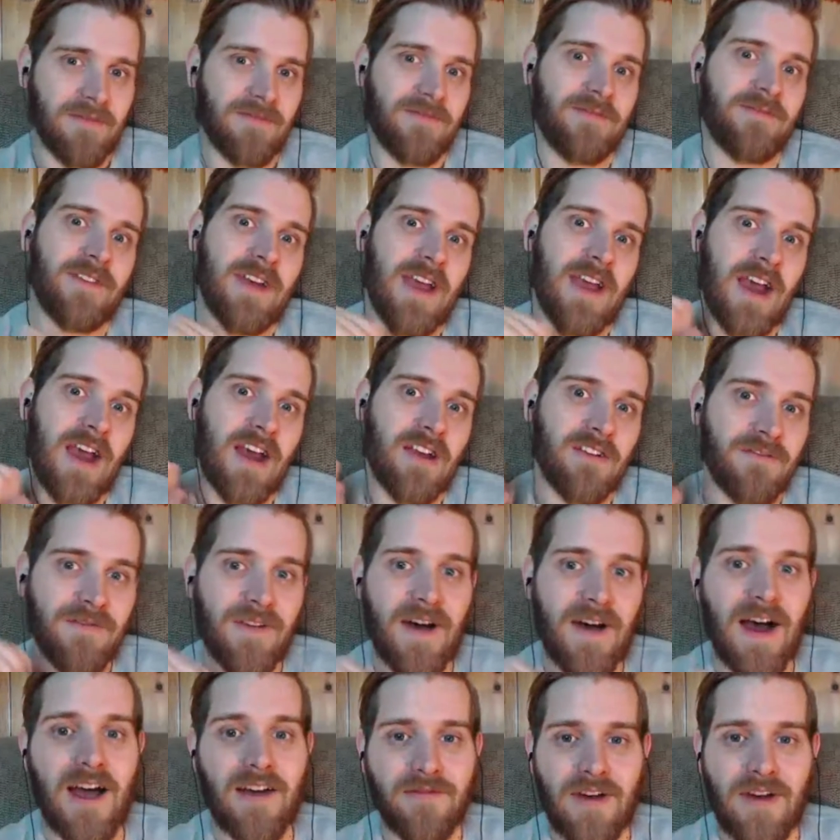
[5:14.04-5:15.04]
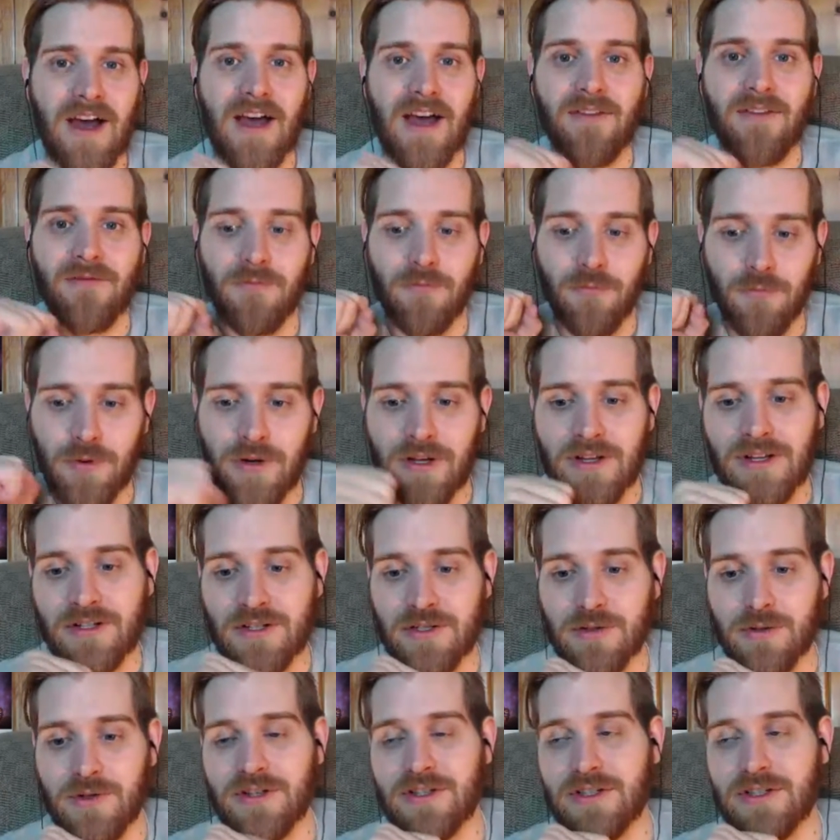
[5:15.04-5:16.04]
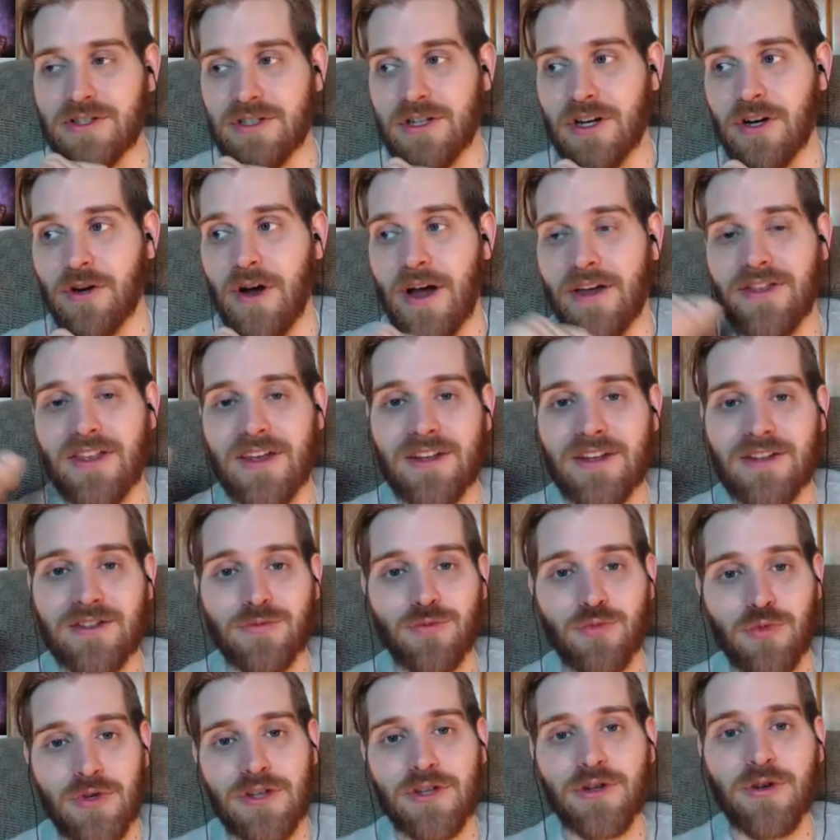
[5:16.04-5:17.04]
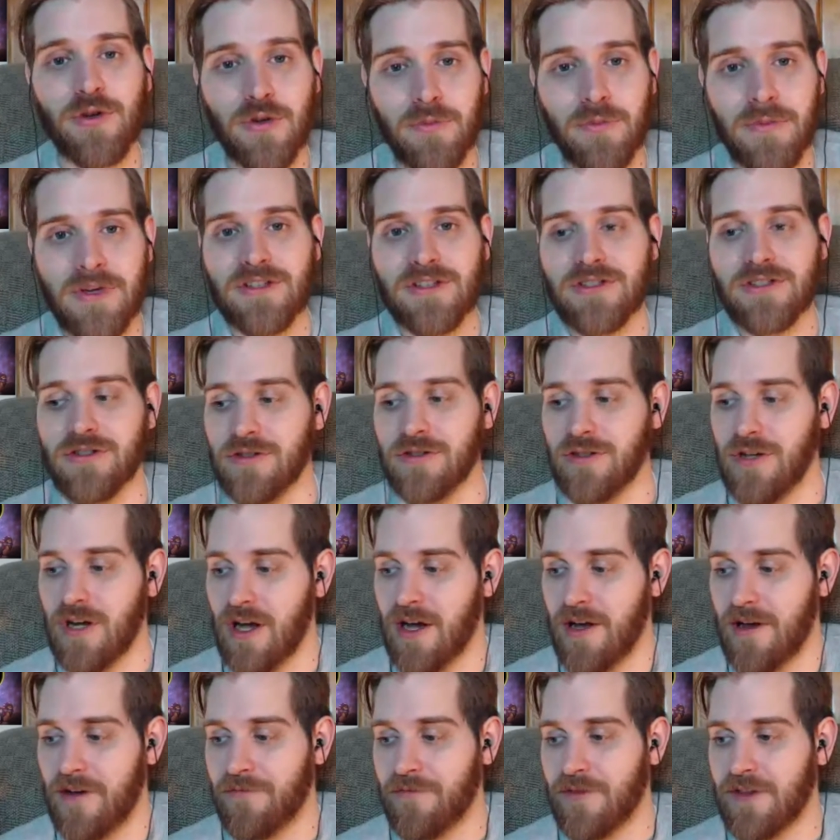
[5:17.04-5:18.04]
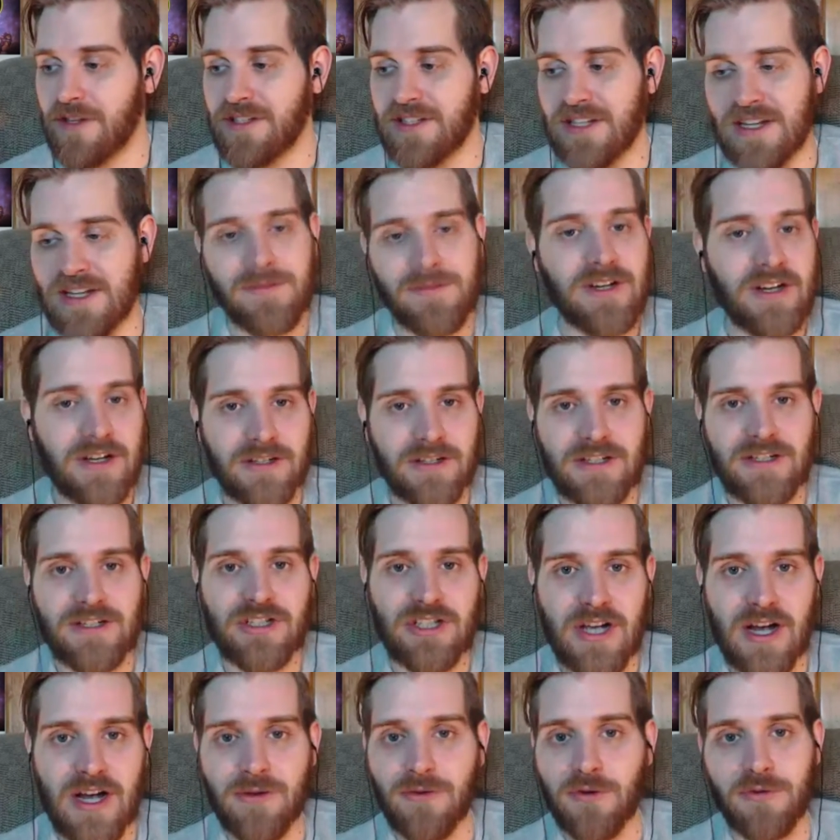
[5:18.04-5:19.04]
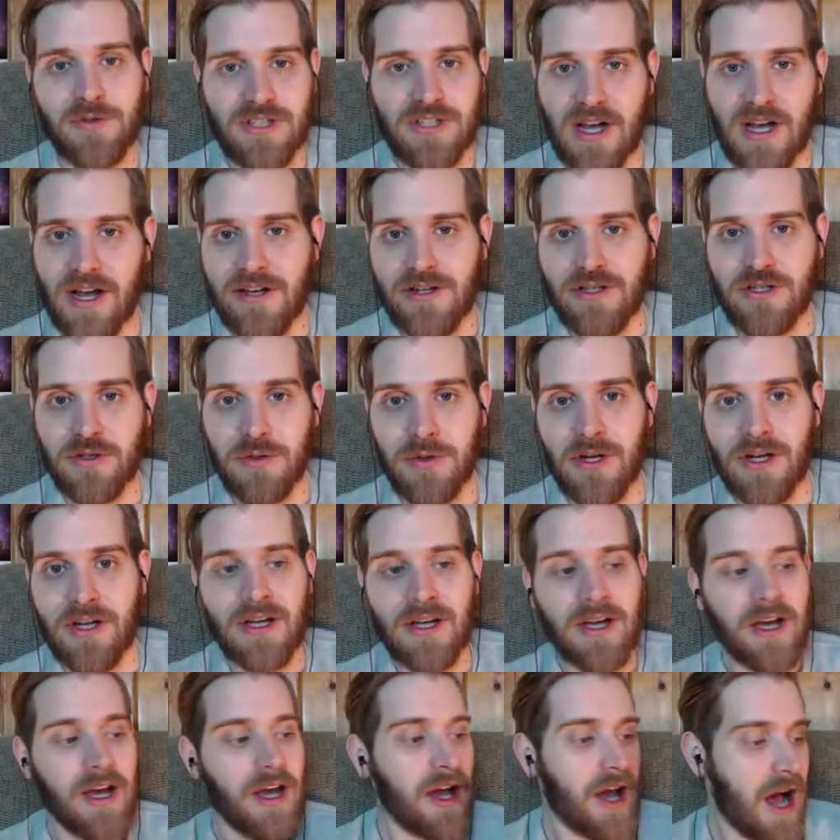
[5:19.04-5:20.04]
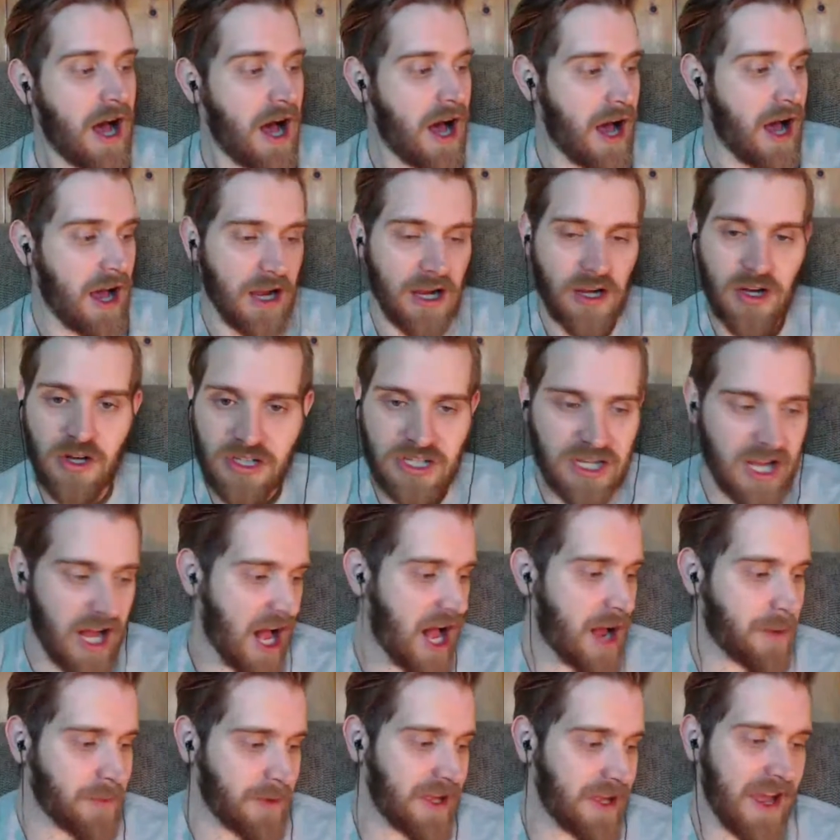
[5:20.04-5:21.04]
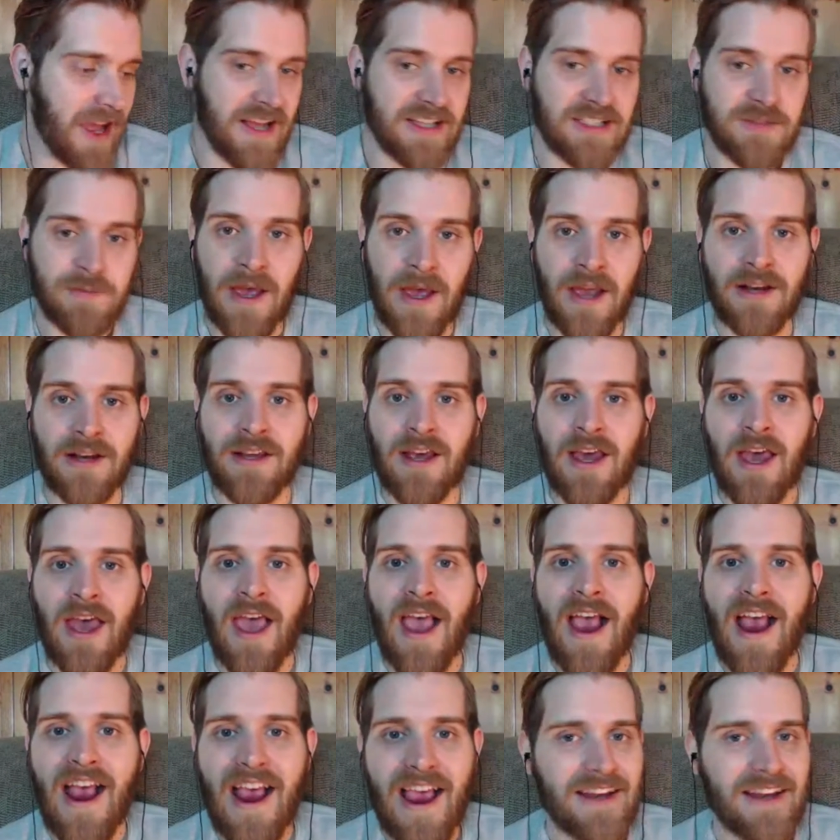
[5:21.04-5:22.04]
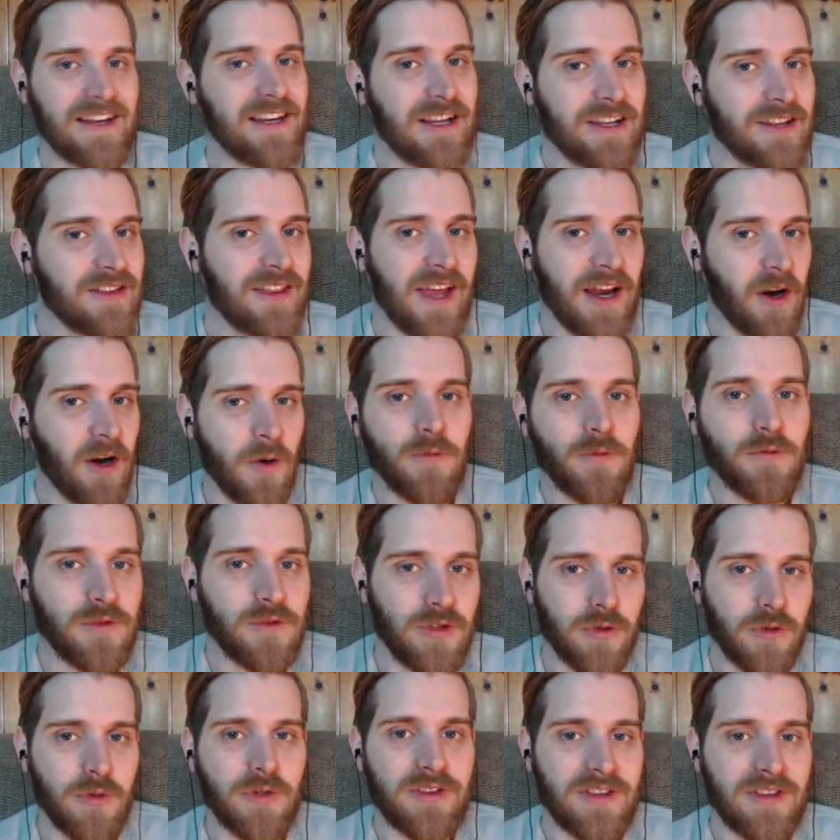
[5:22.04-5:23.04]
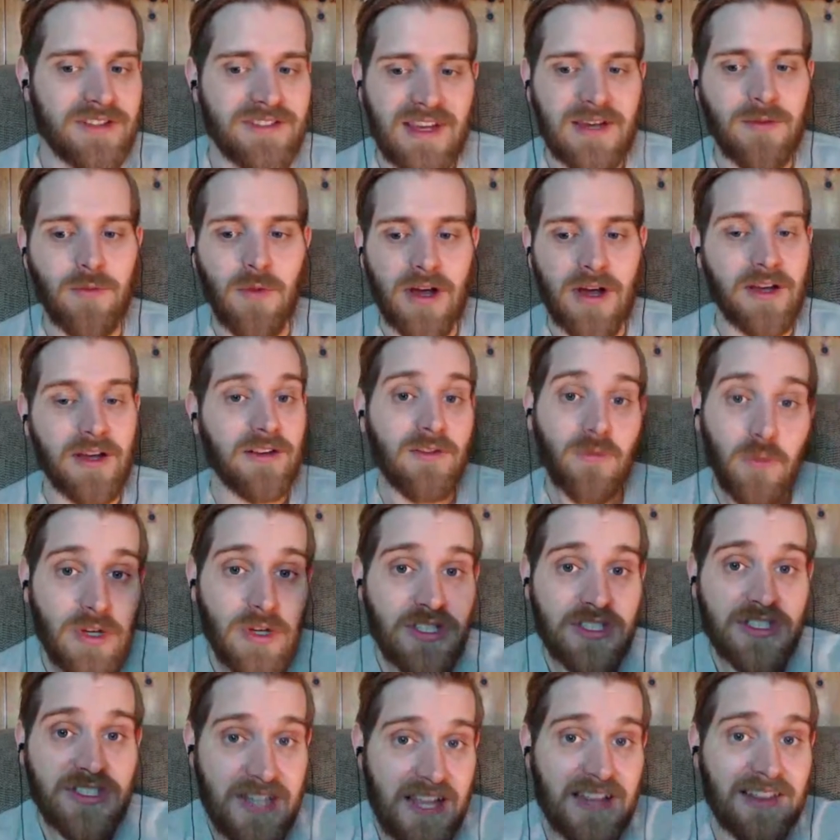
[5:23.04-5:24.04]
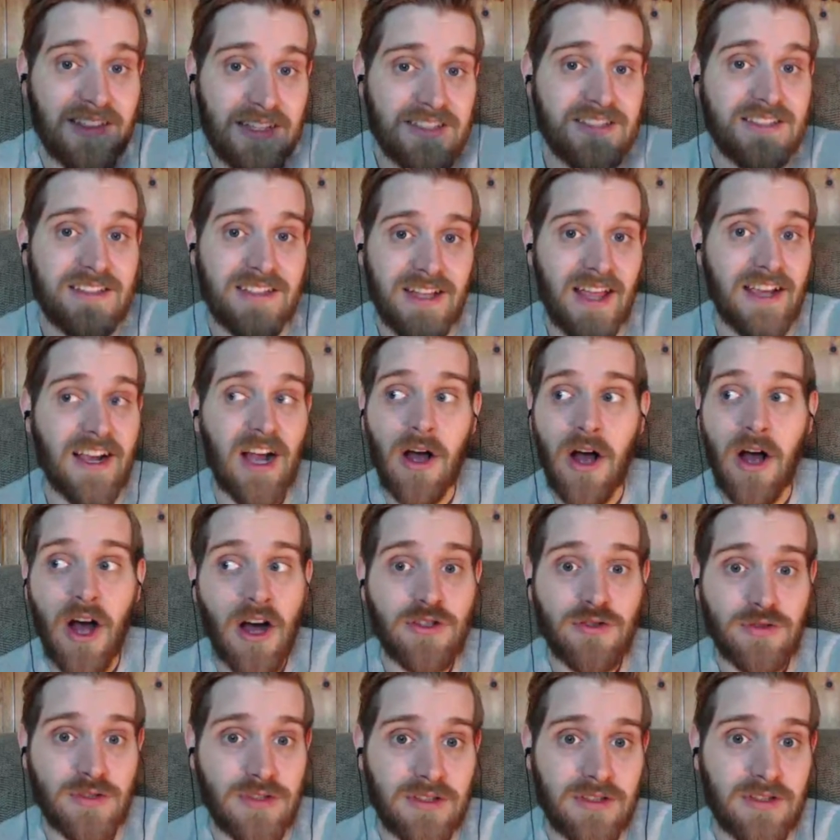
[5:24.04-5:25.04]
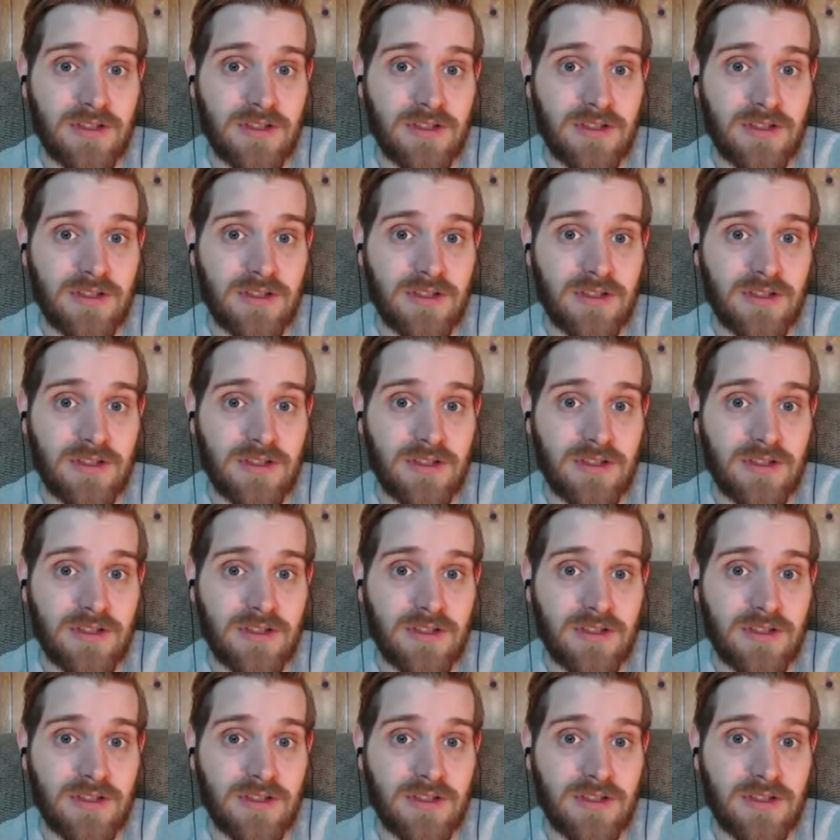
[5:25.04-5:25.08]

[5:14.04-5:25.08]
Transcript: out of five. I've really enjoyed the show. I think it's a really cool mixture of the demon hunting genre, which I enjoy, uh, good comedy aspect, and they don't do it the same way. We just listed like a hundred